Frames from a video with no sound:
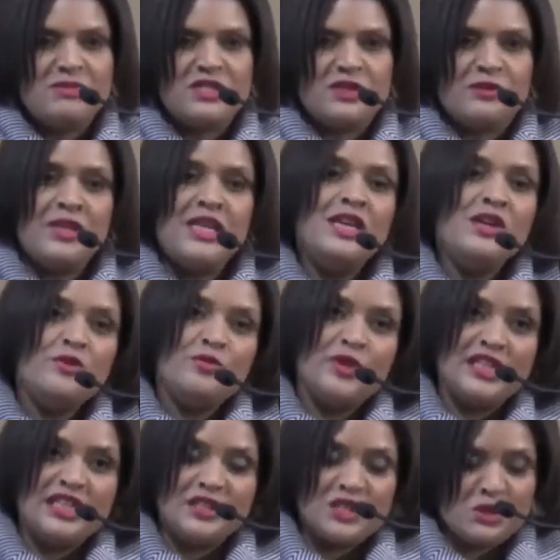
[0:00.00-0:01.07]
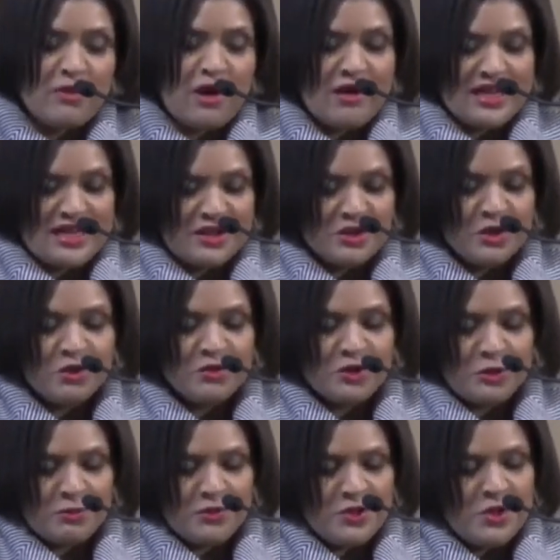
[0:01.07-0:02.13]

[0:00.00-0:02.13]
to fit into our in-group,